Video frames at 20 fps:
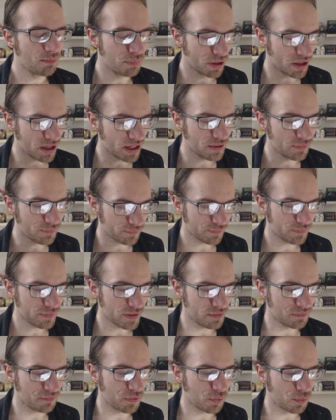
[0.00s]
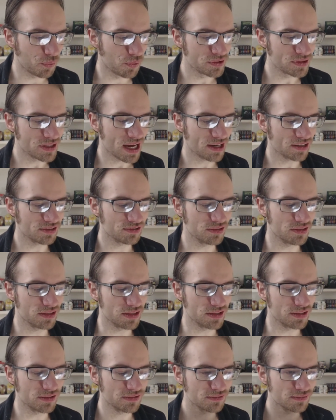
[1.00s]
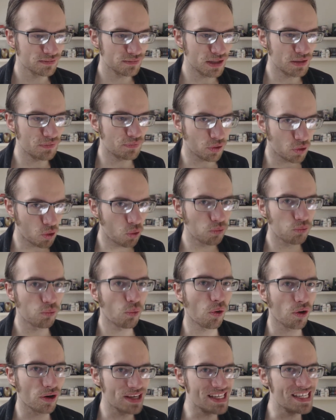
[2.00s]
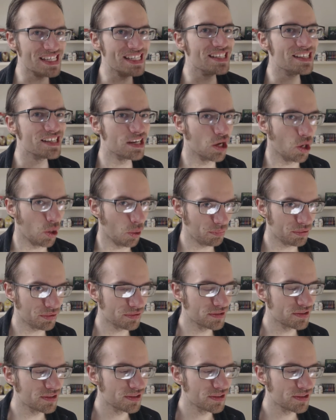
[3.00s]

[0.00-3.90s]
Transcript: but if if there was actually, if the Cold War heated up,